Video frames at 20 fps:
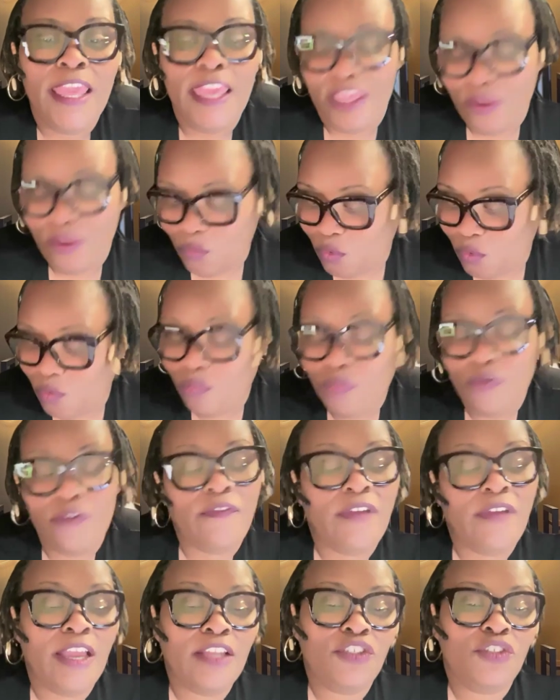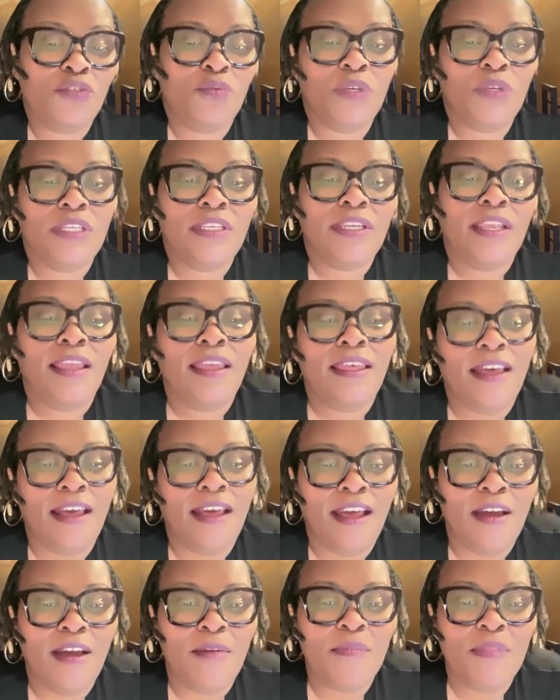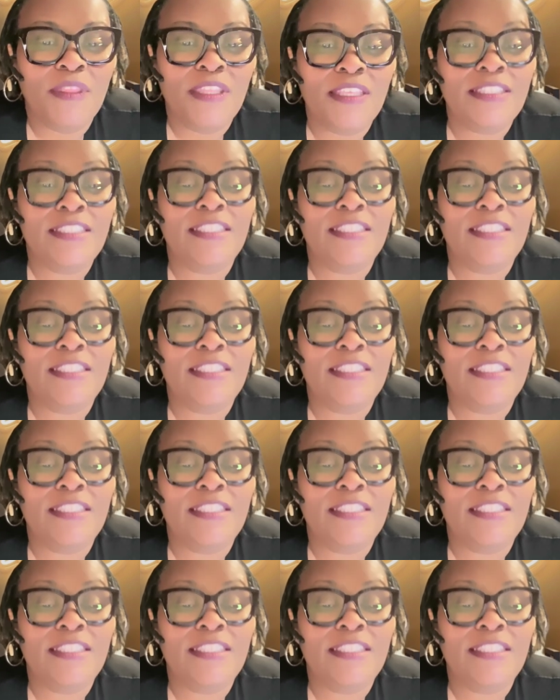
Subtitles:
it will provide you with the